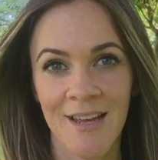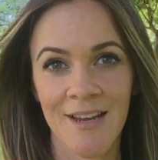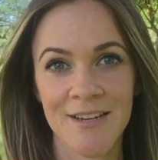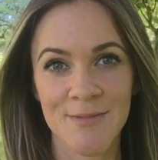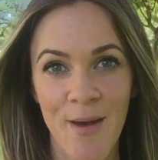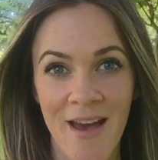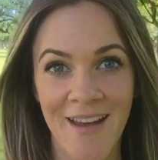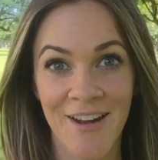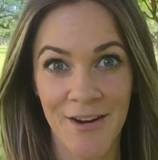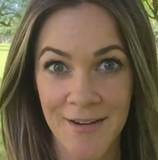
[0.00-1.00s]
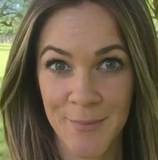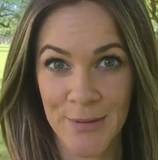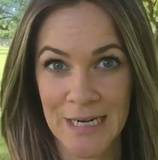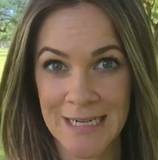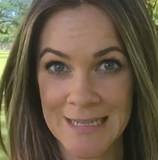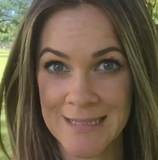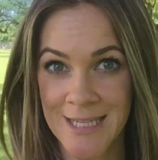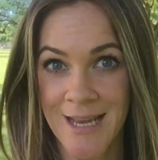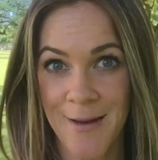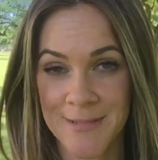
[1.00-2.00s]
Here's my current
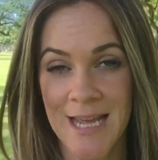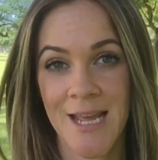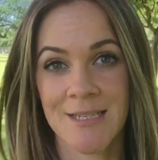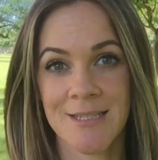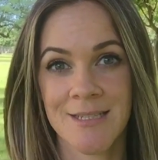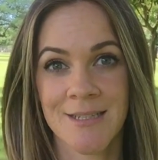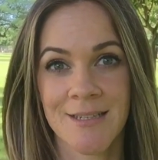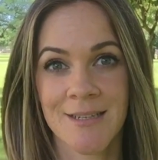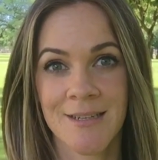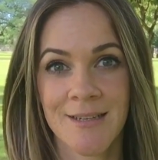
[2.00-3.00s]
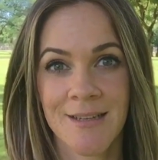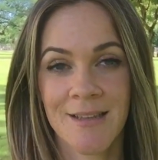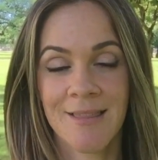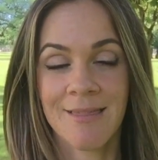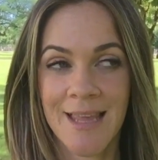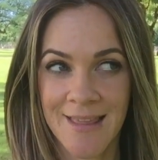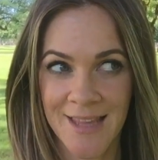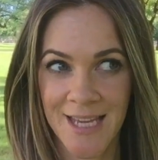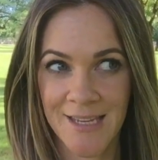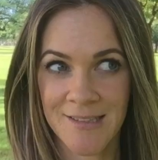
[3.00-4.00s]
pregnancy update.
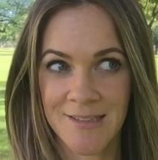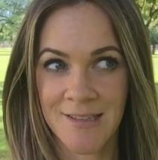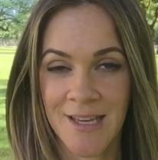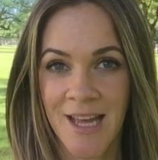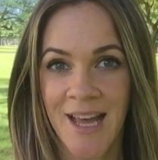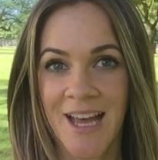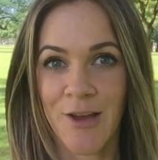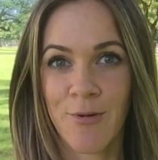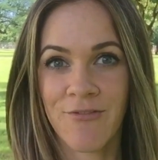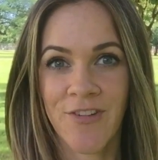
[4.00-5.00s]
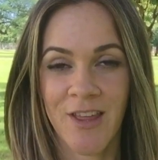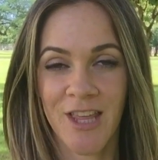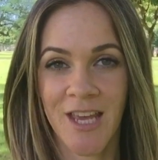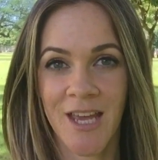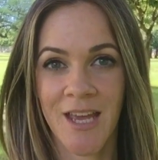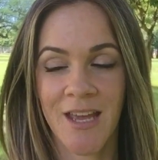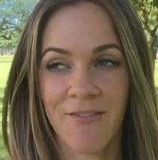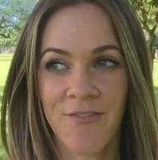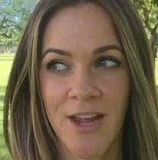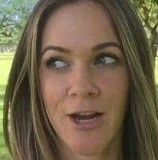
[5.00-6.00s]
Lately, I've been
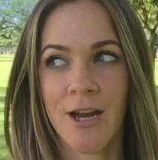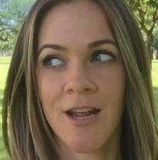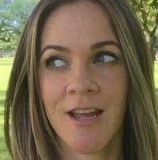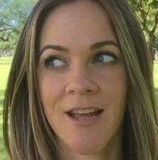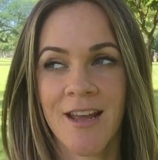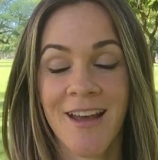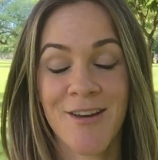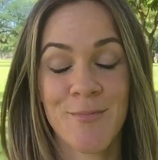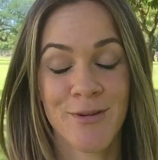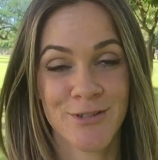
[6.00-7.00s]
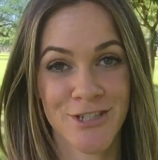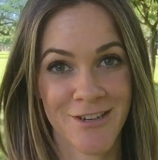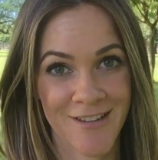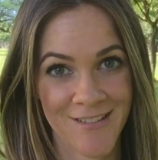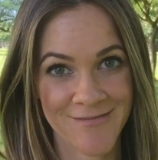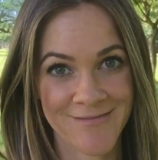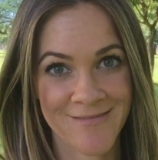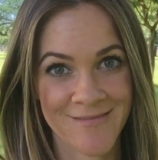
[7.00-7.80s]
feeling very emotional.